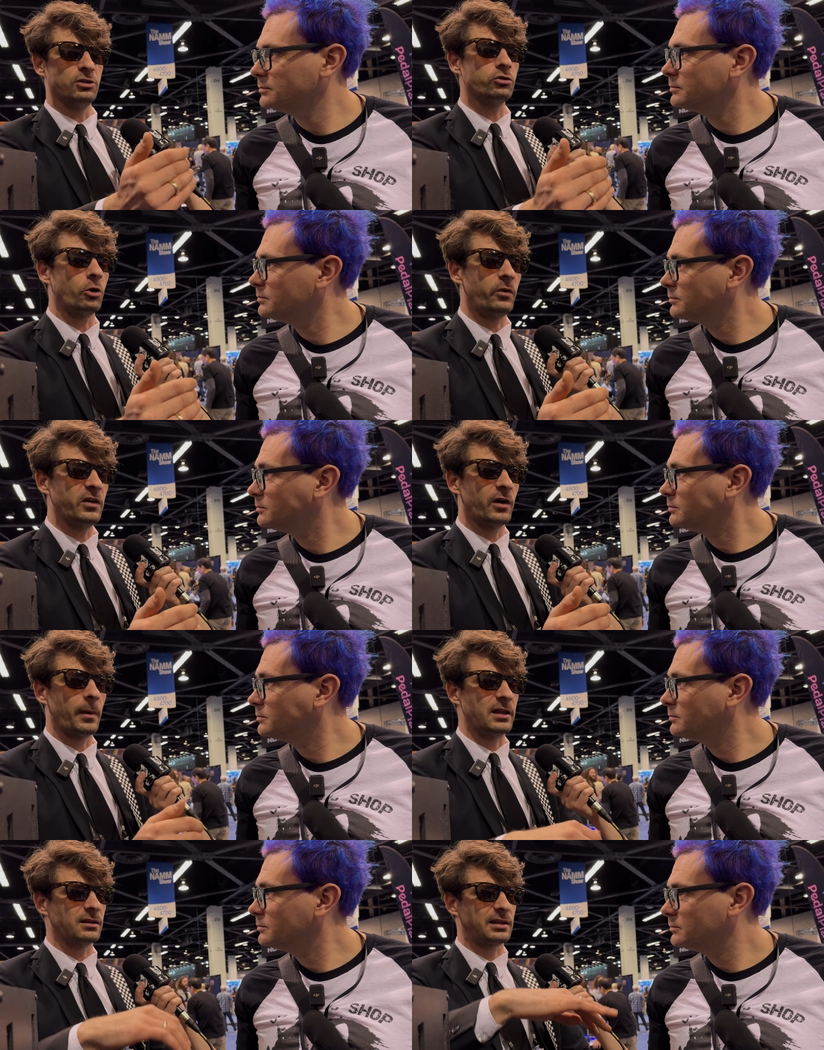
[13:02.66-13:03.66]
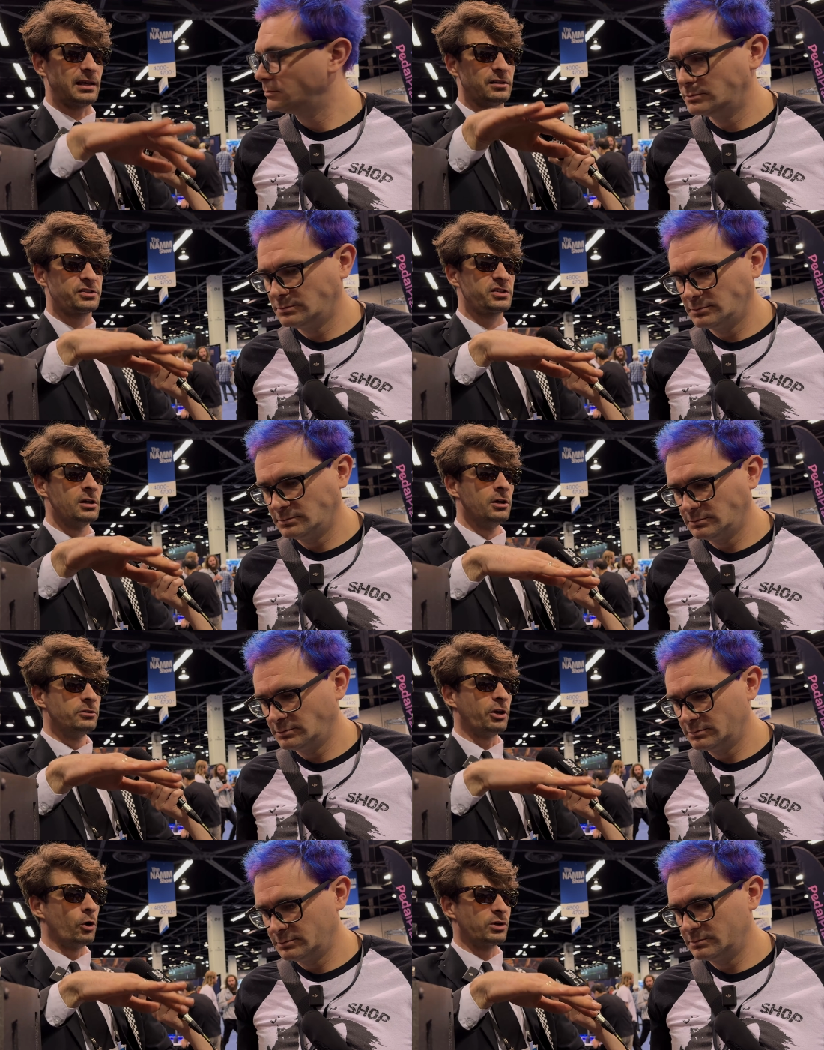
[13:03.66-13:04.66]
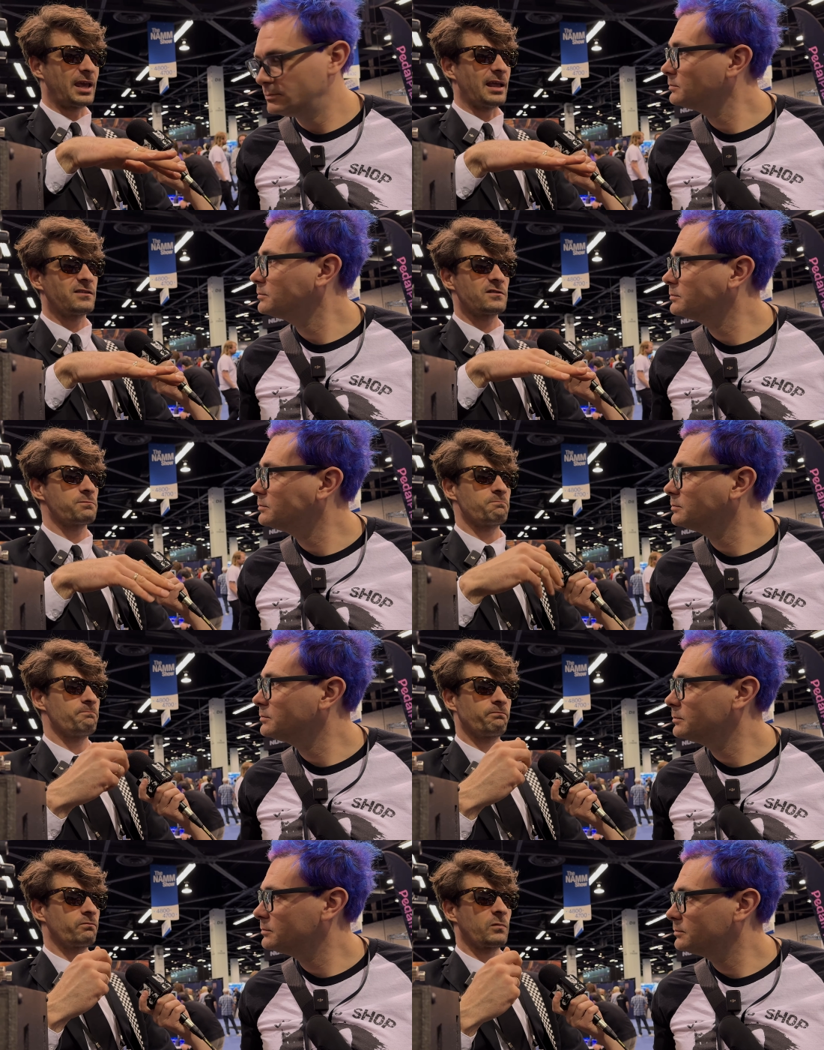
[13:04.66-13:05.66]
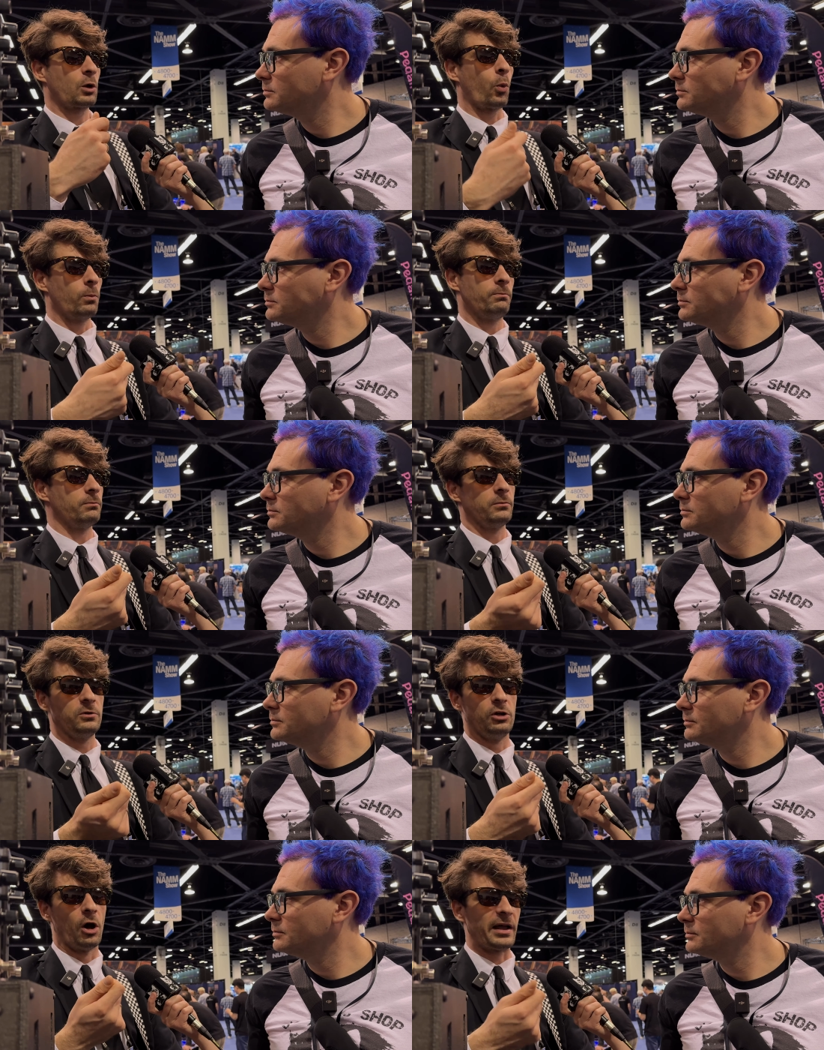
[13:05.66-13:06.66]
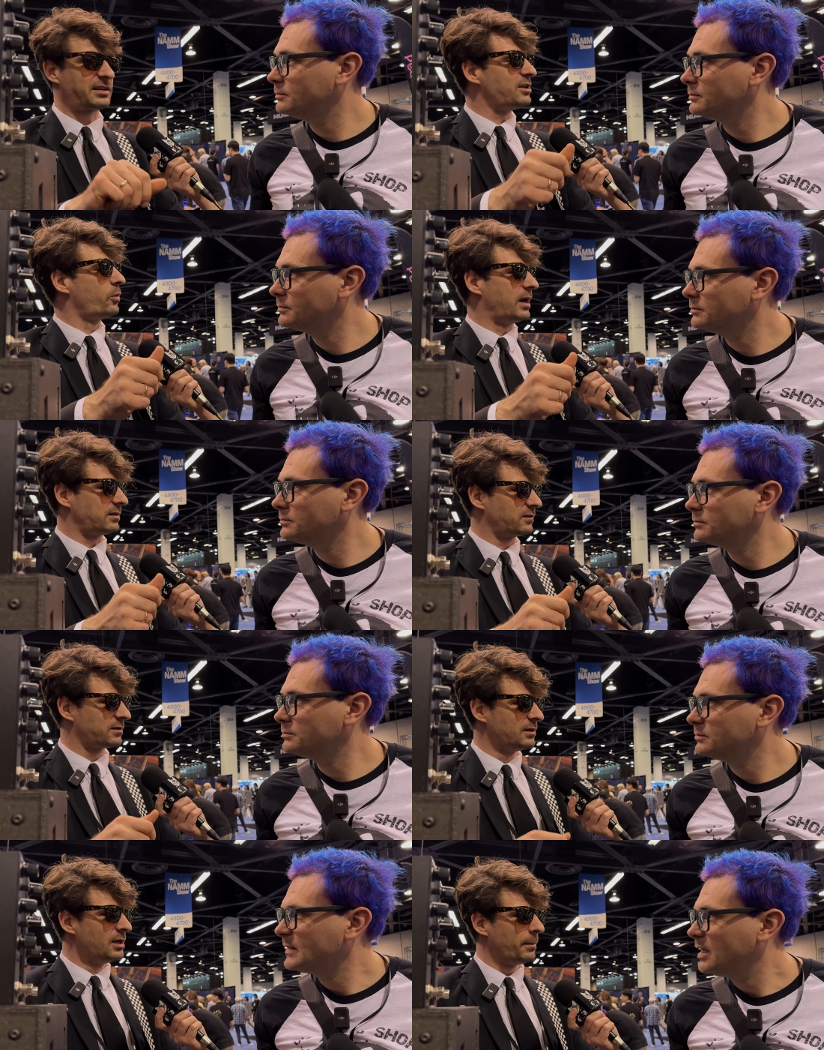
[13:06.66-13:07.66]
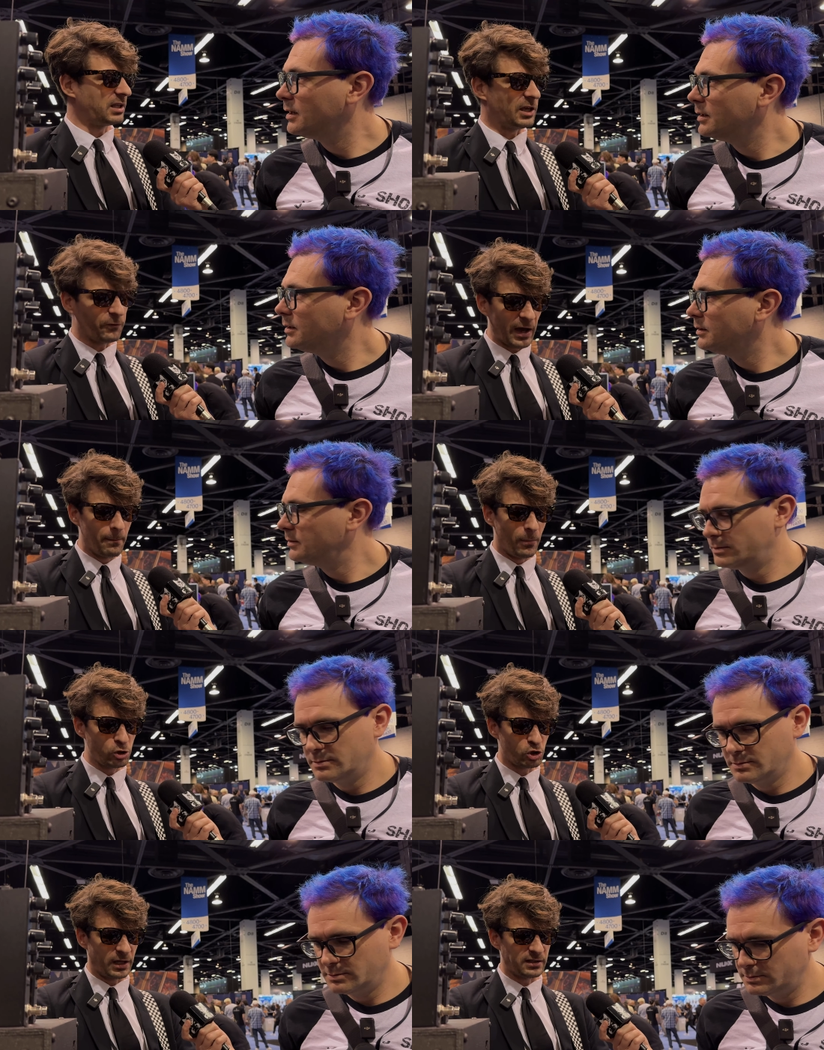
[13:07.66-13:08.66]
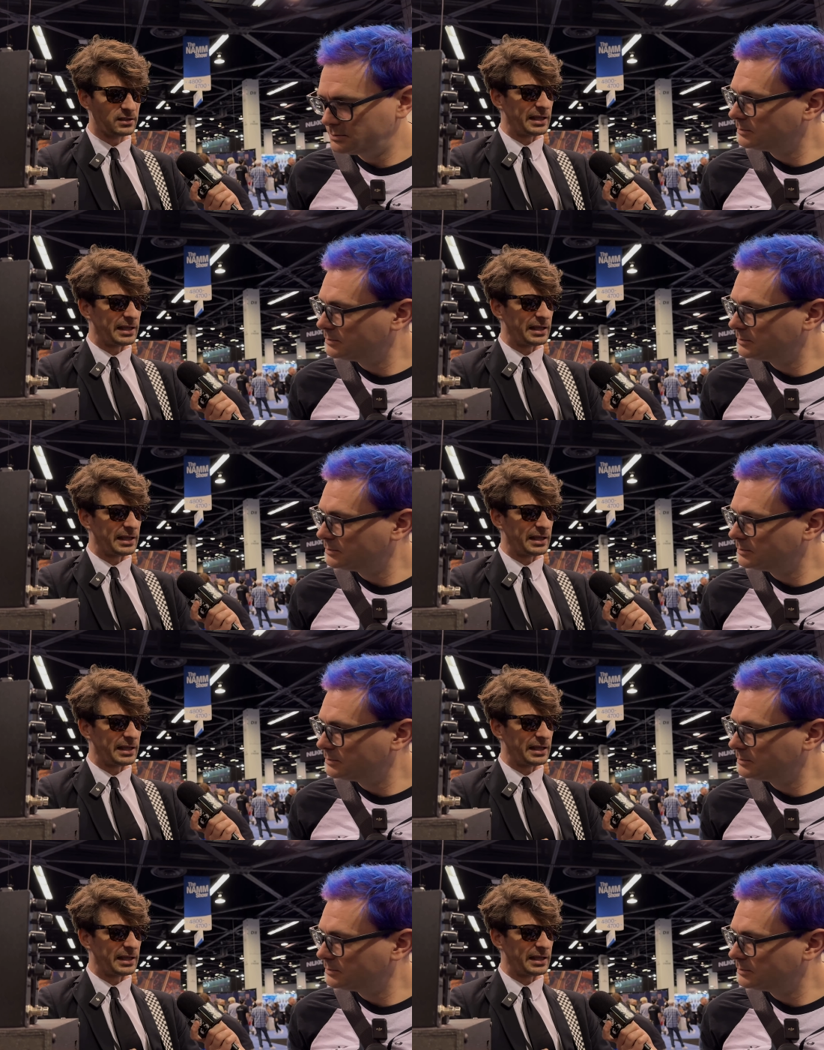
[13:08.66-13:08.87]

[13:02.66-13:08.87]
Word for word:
Speaker 1: into the reverb and the tails don't get you know, attenuated. But if I'm modulating